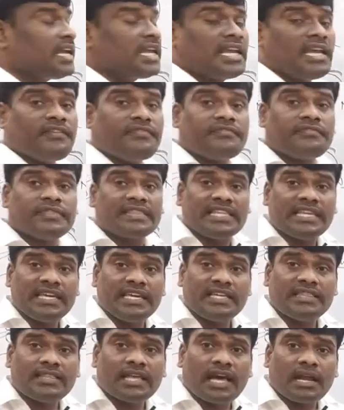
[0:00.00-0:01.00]
If
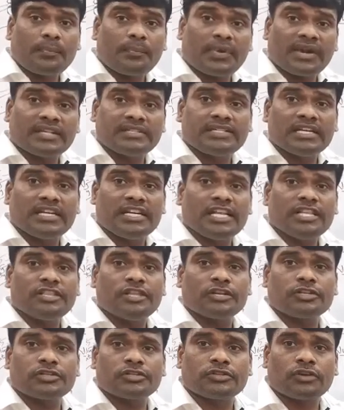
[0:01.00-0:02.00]
teeth are present in
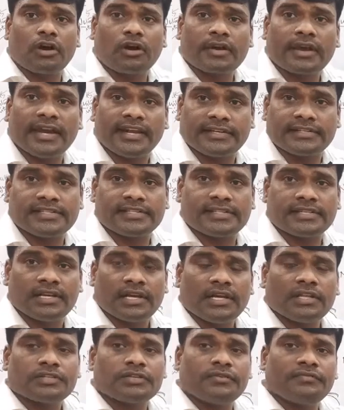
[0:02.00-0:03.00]
the sockets,
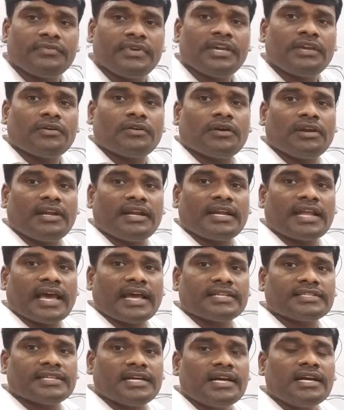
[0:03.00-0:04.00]
so we call it
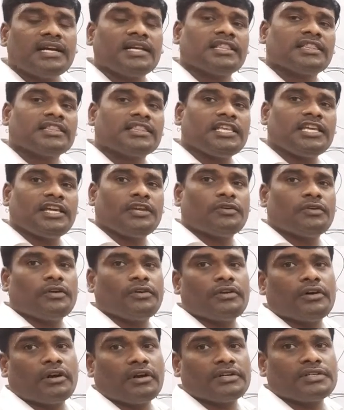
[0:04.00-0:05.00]
as a
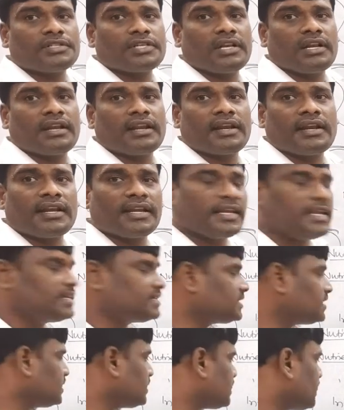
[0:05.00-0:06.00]
thecodont, children,
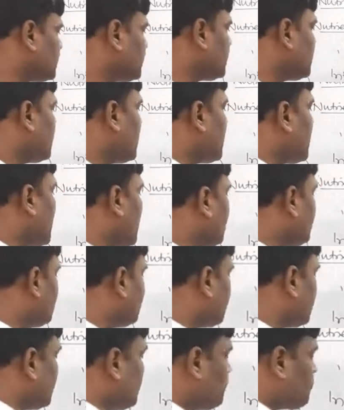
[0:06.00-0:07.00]
isn't it? And
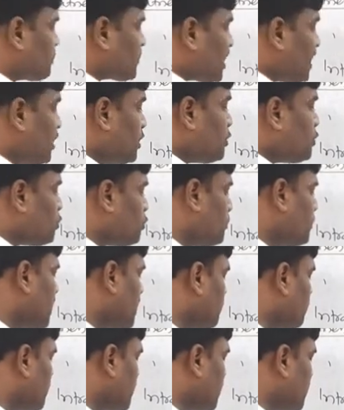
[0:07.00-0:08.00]
in
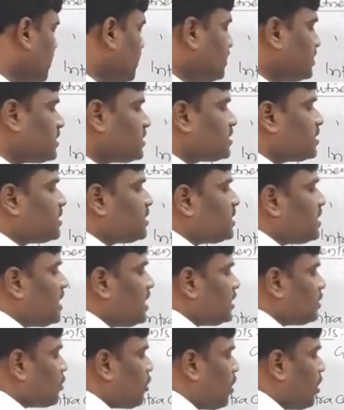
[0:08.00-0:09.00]
human beings,
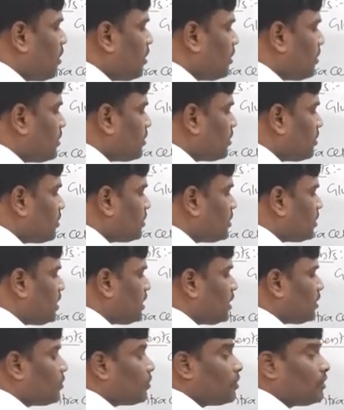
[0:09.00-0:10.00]
teeth are
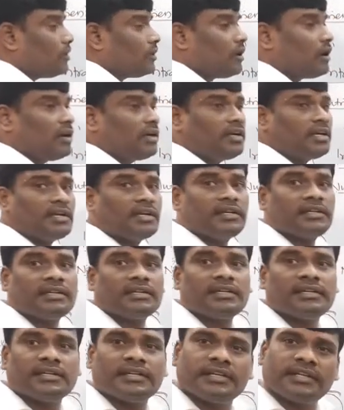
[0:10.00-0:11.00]
thecodont,
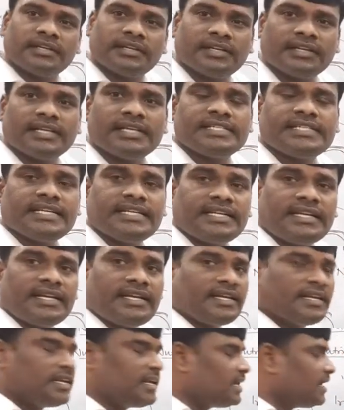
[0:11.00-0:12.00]
isn't
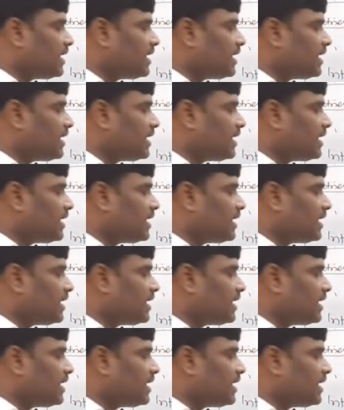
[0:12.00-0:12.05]
it?